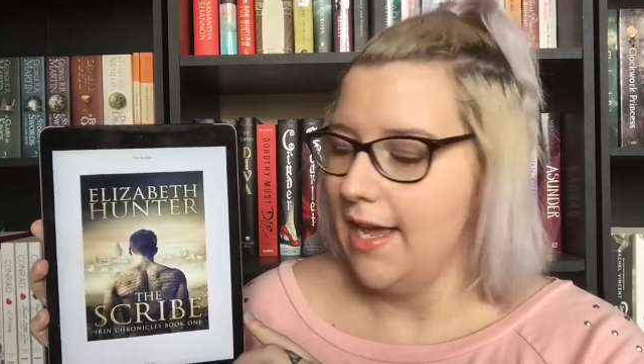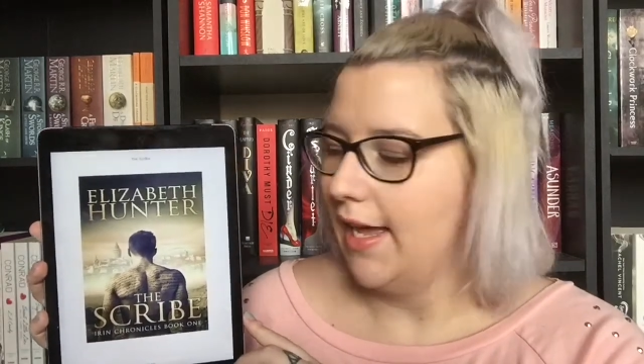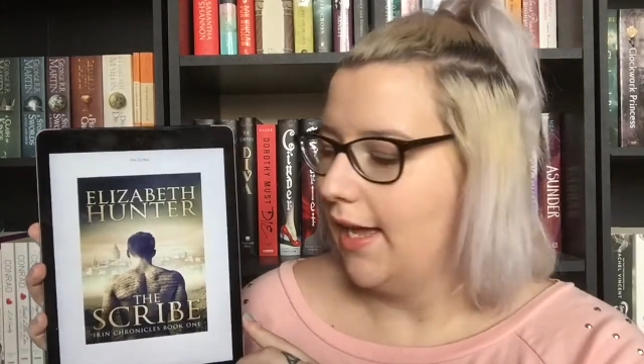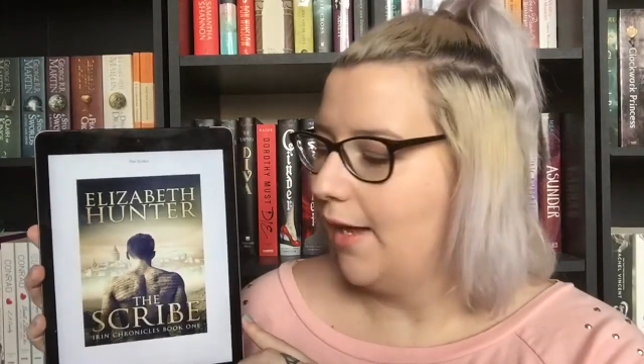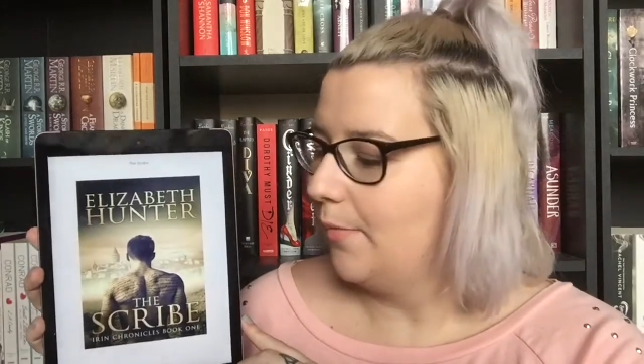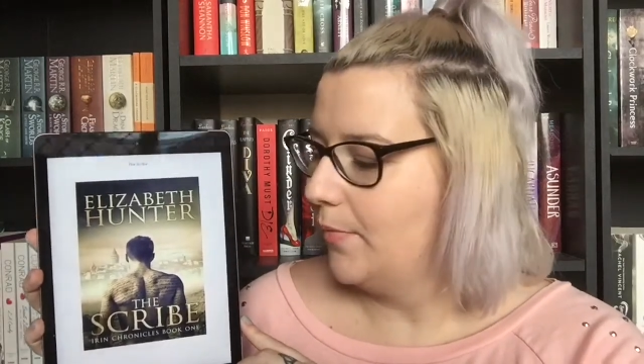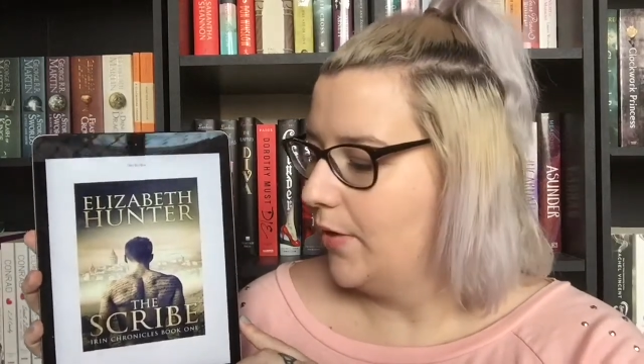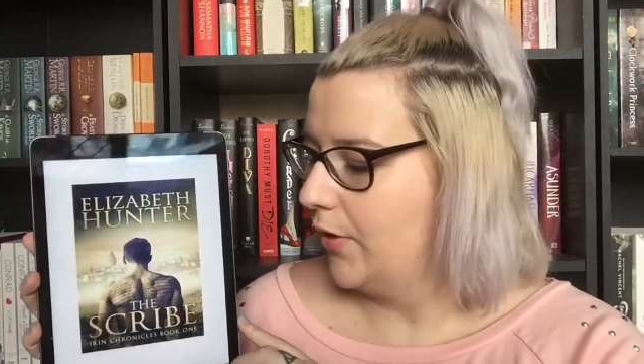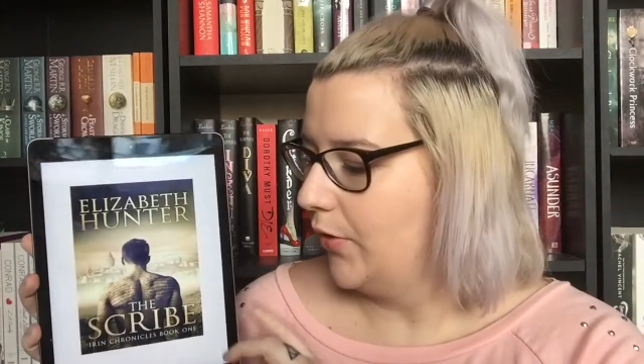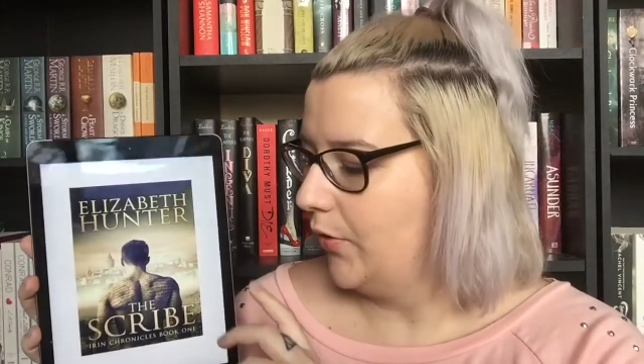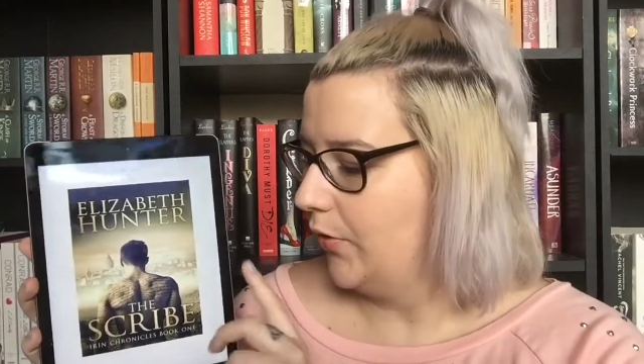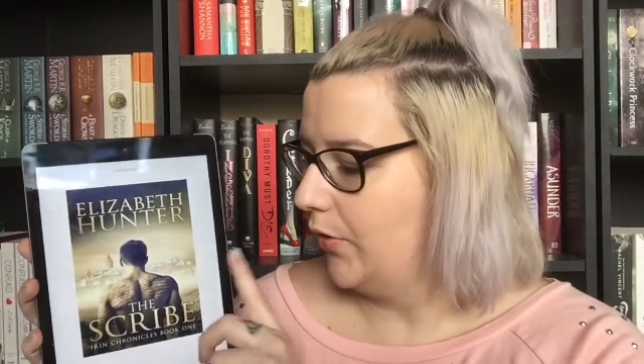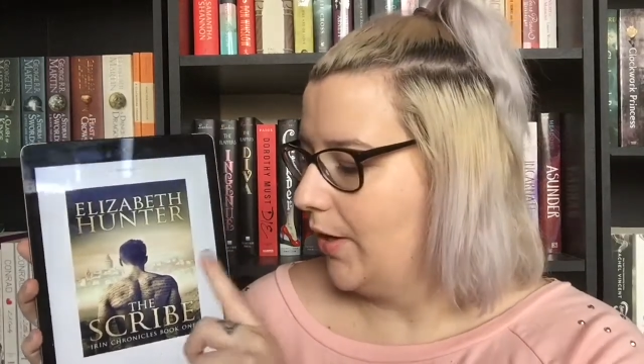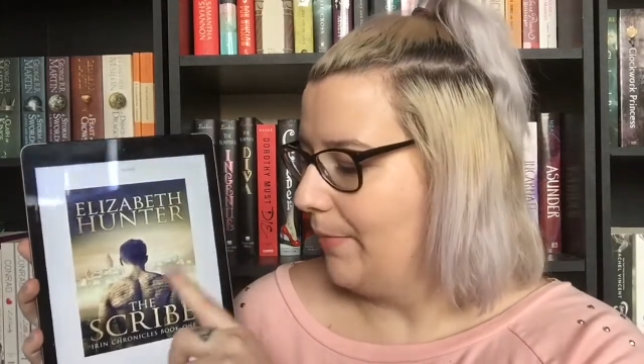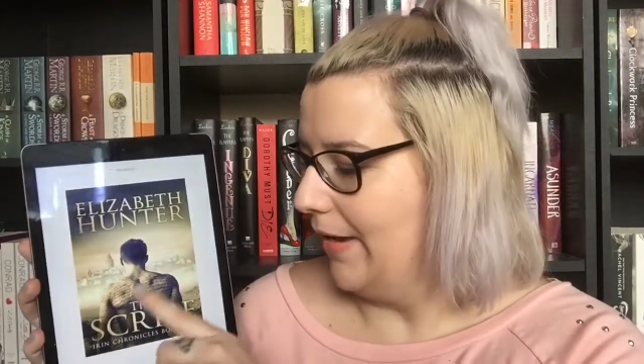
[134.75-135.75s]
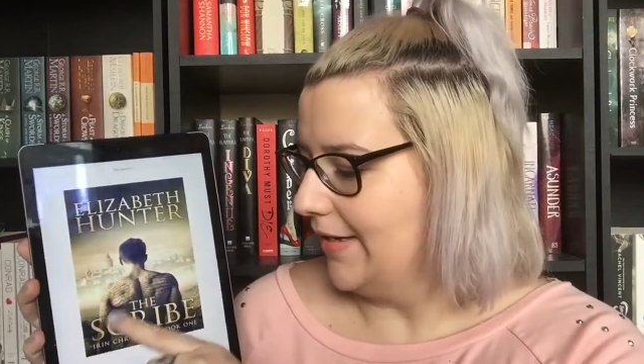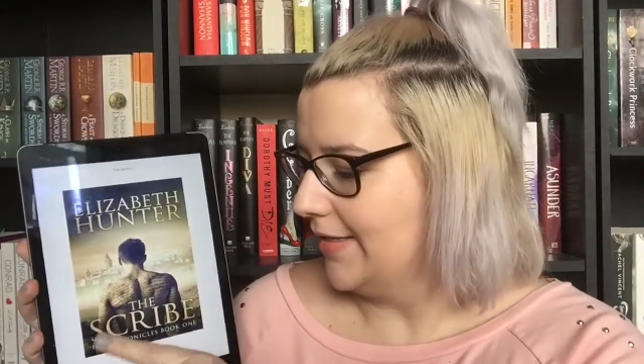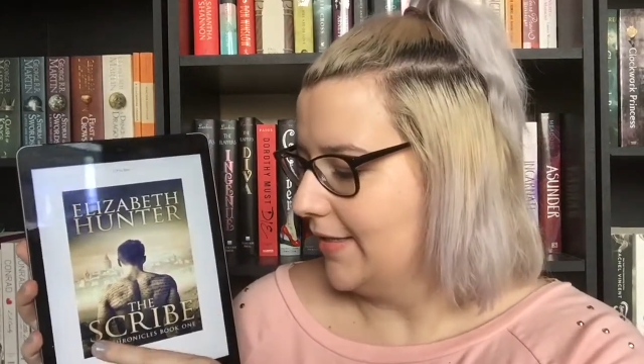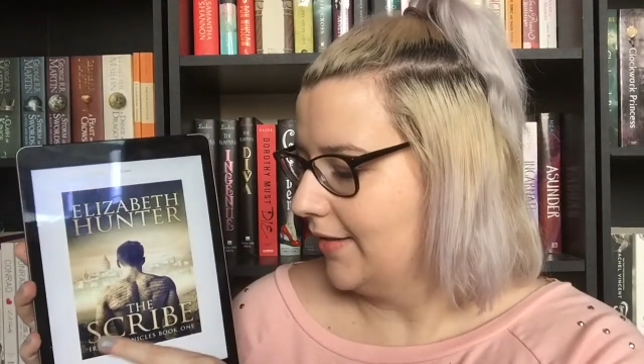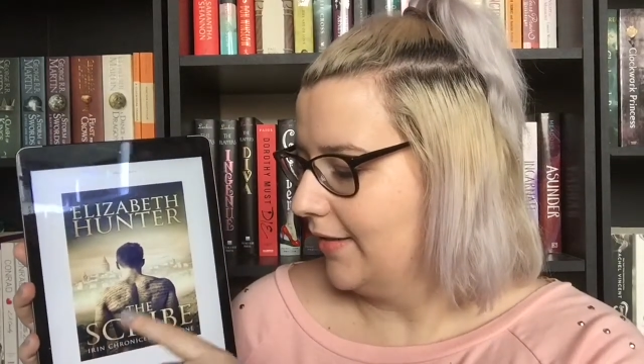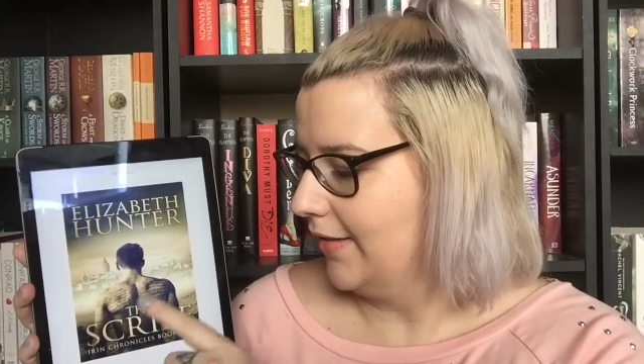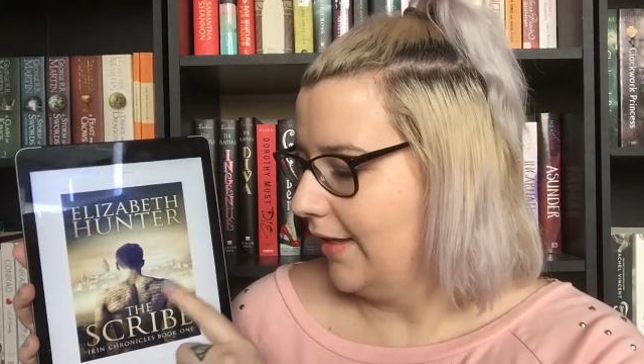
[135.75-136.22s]
um, who are
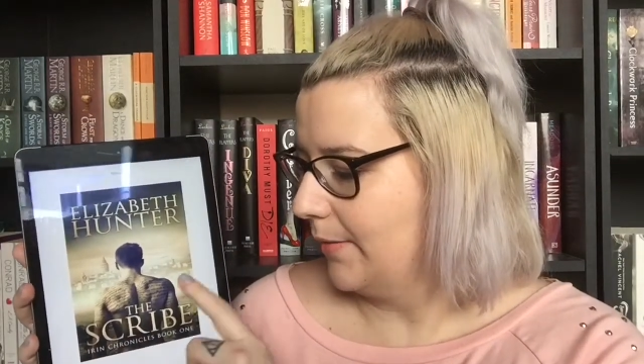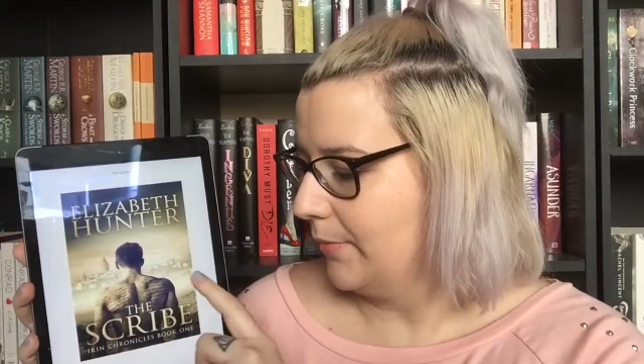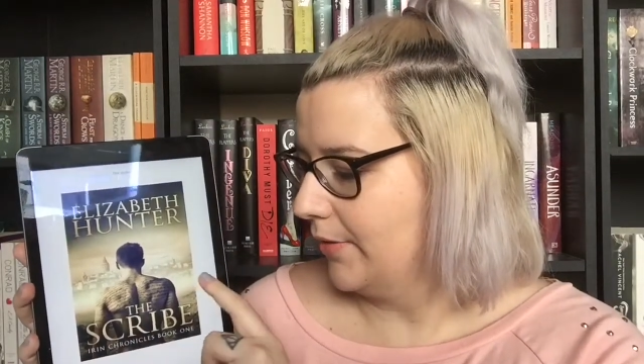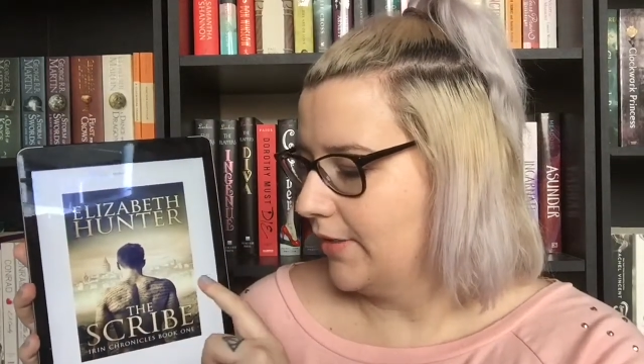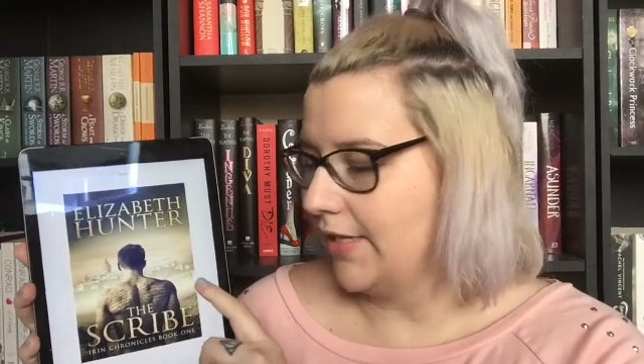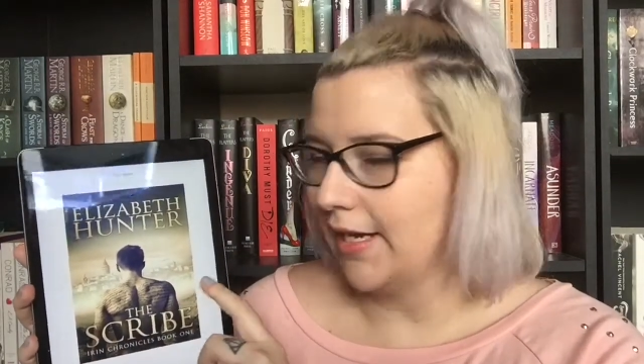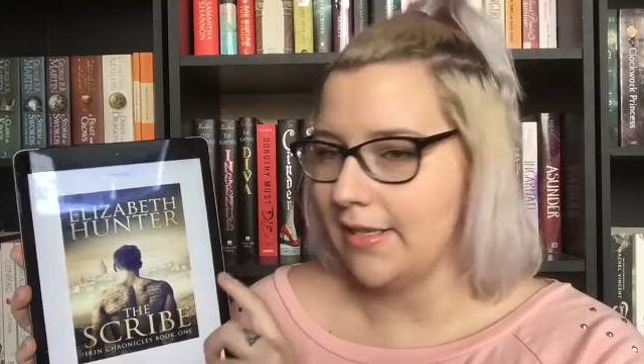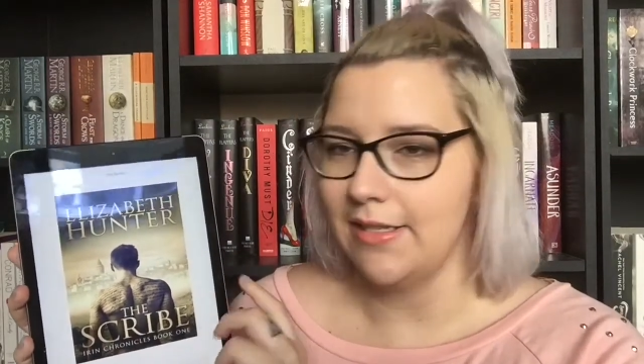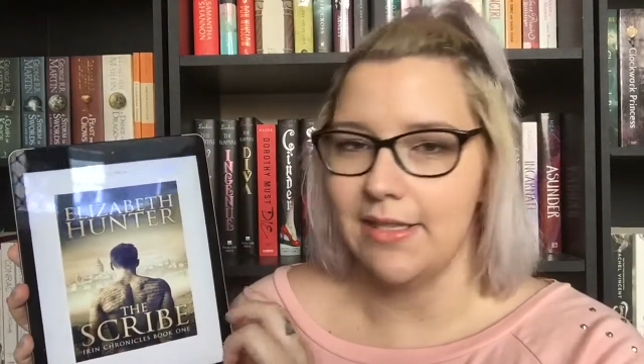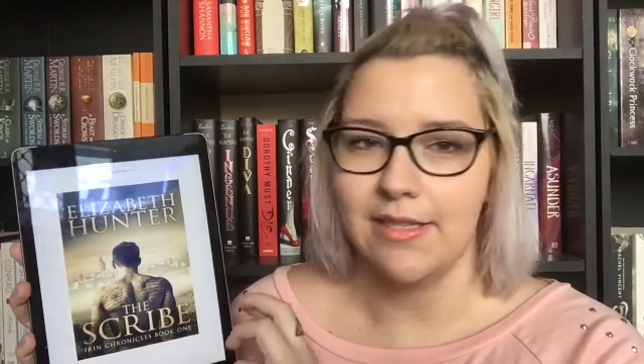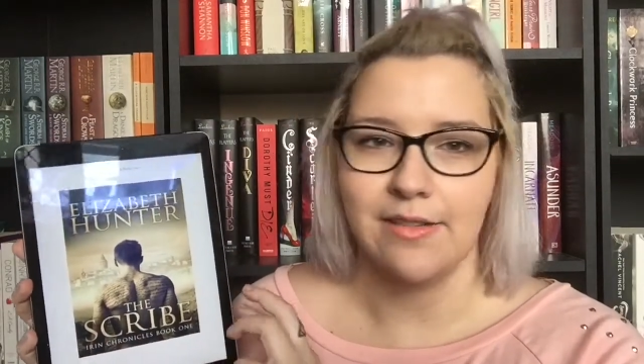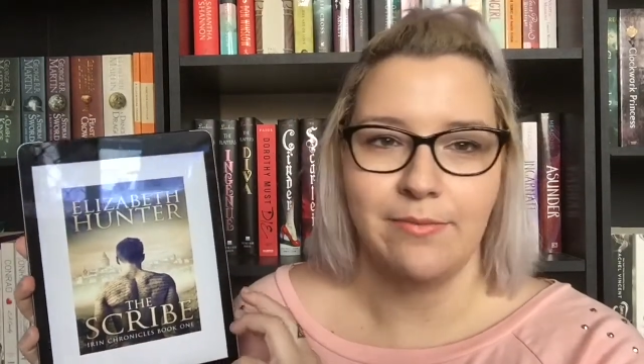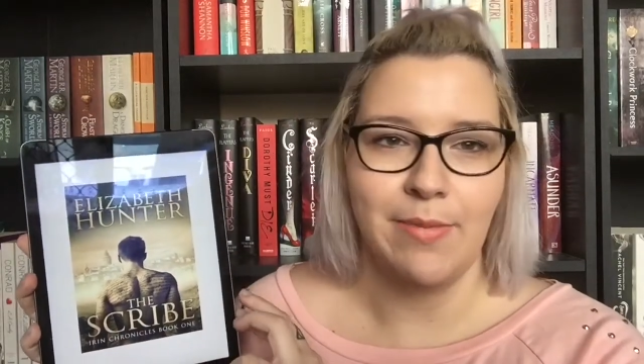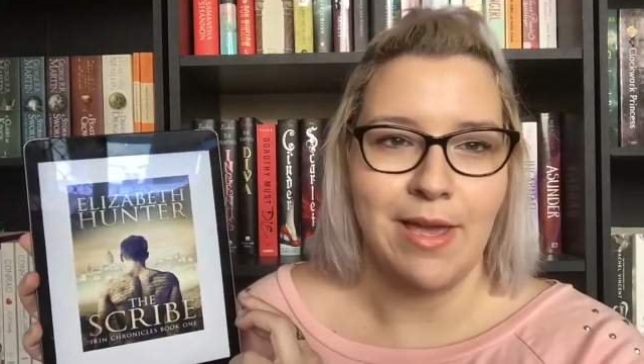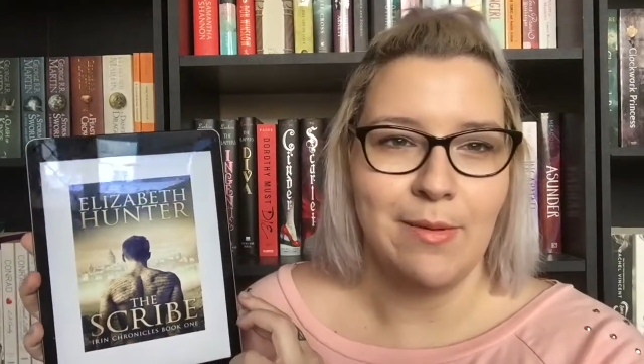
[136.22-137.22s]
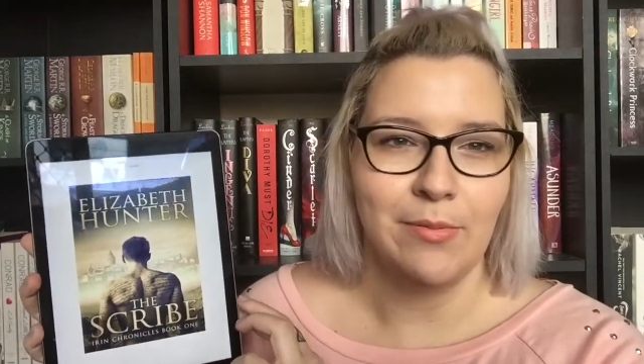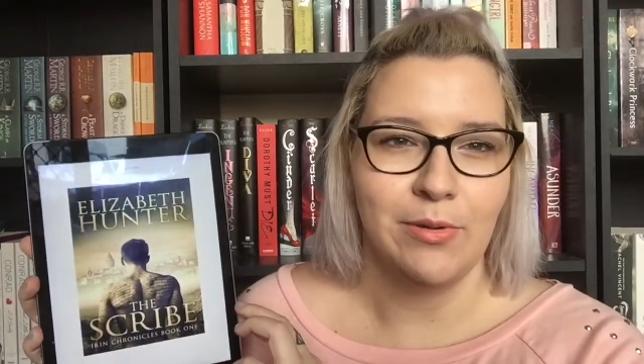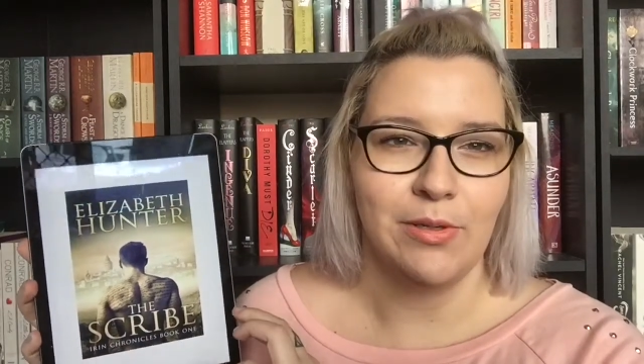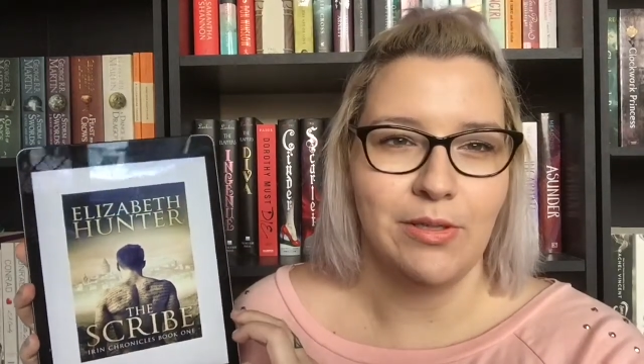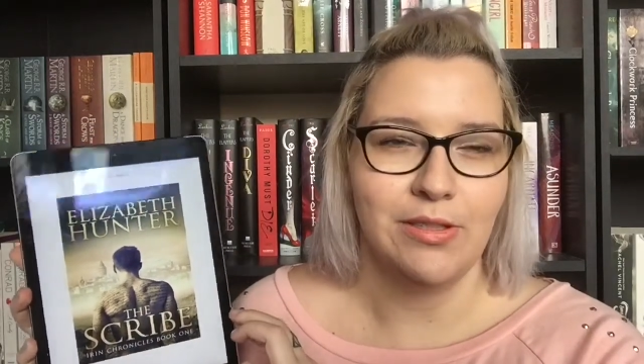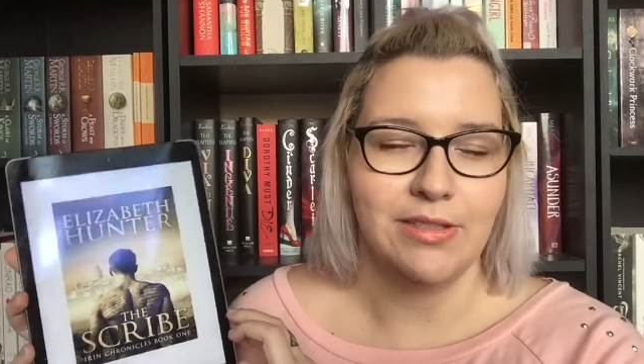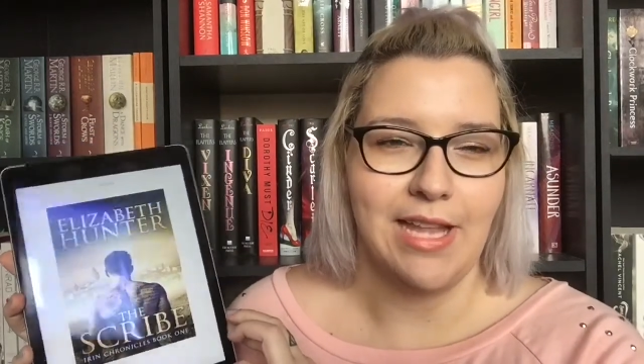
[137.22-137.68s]
basically like protectors of people.